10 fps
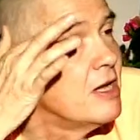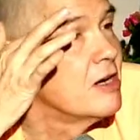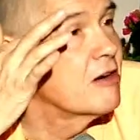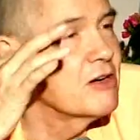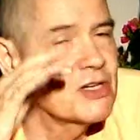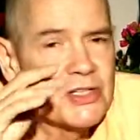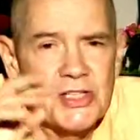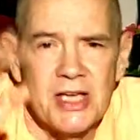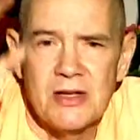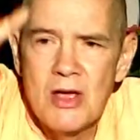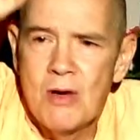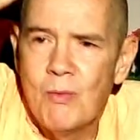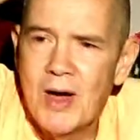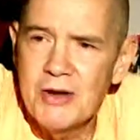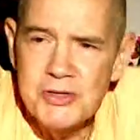Krishna said,
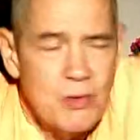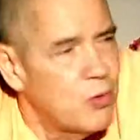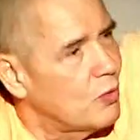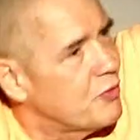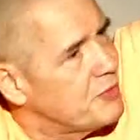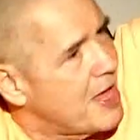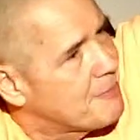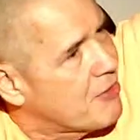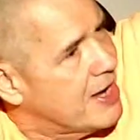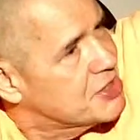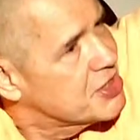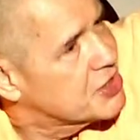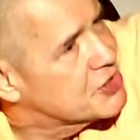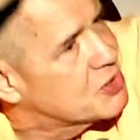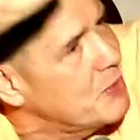why don't you hold from that branch and
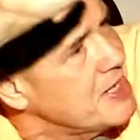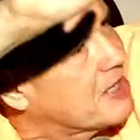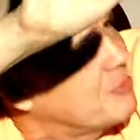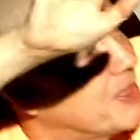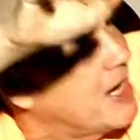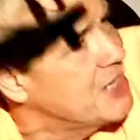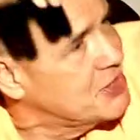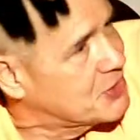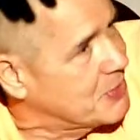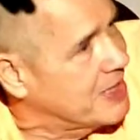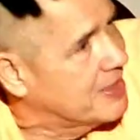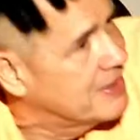just swing? It'll be a nice swing.